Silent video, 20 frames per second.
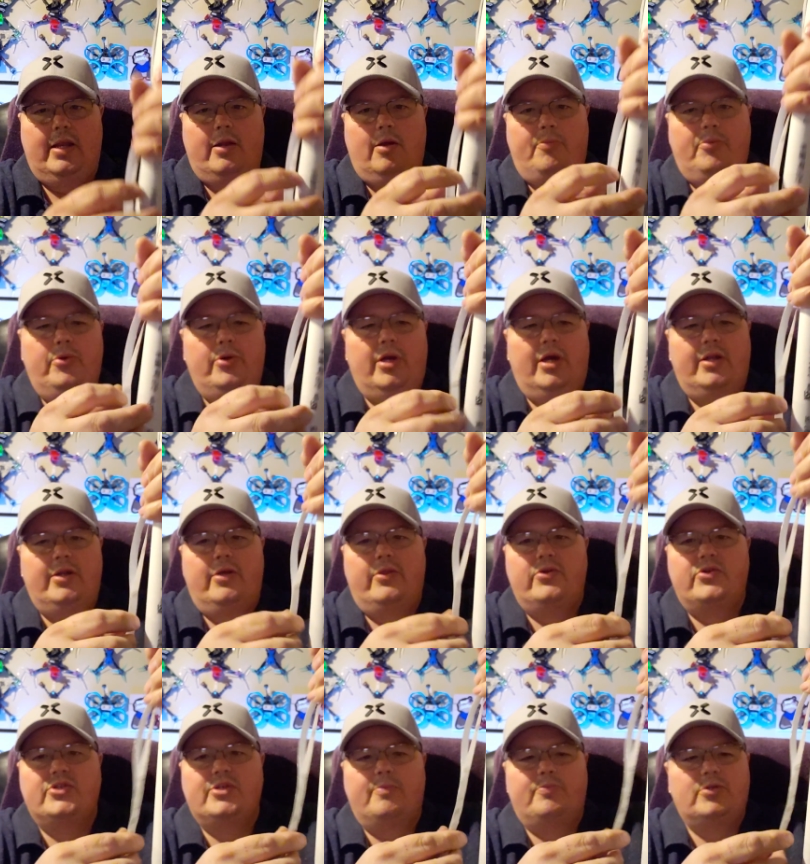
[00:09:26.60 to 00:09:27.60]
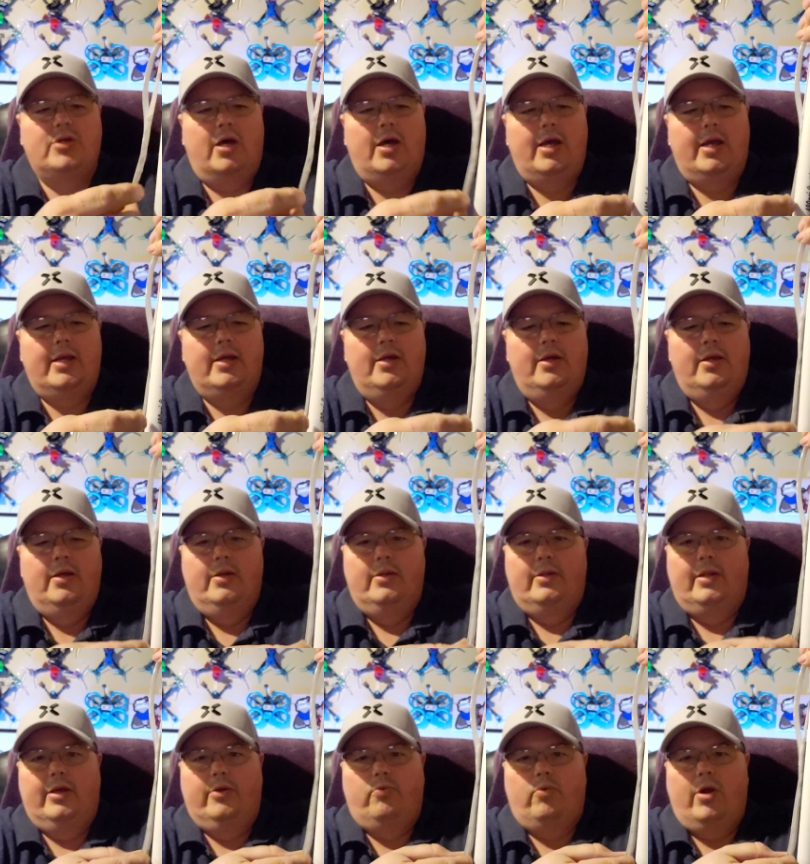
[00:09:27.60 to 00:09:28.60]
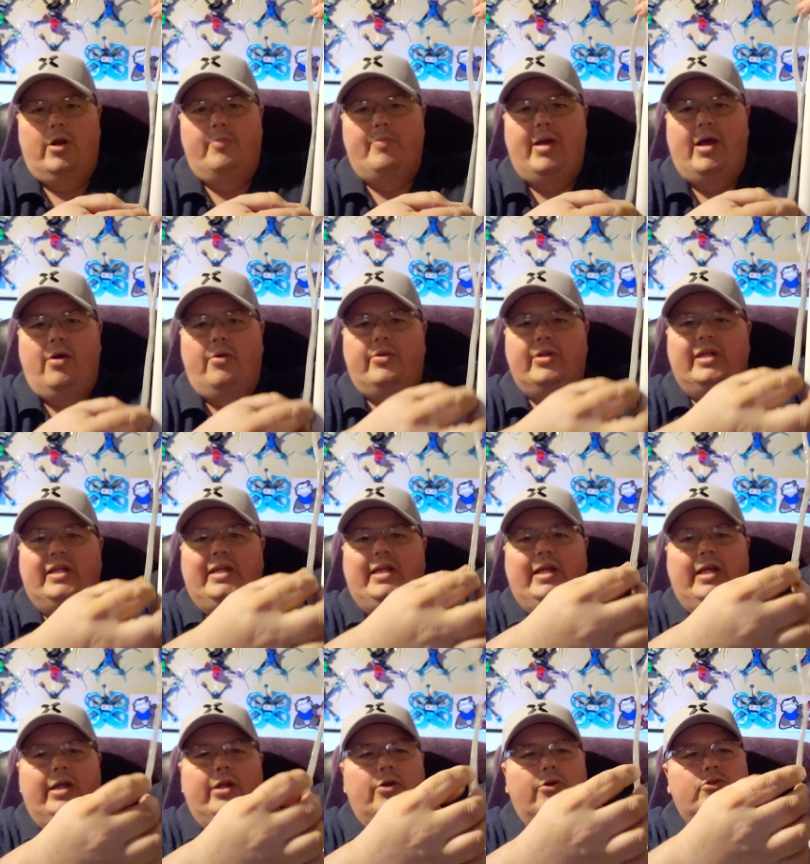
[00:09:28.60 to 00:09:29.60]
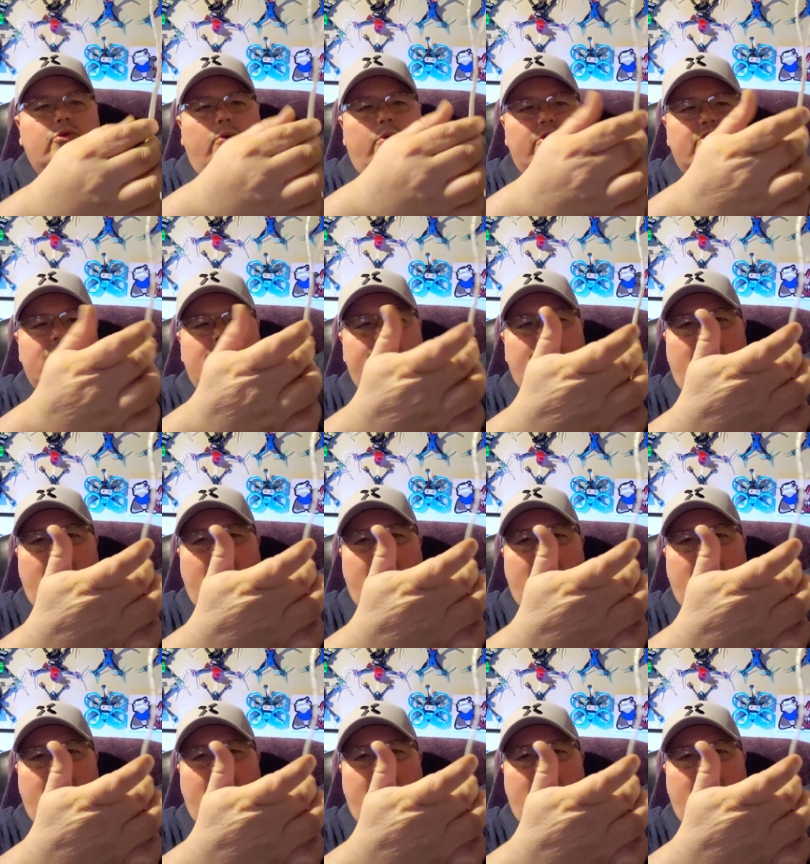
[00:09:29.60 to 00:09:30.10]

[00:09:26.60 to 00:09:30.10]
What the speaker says: then I'll put another zip tie like right about here towards the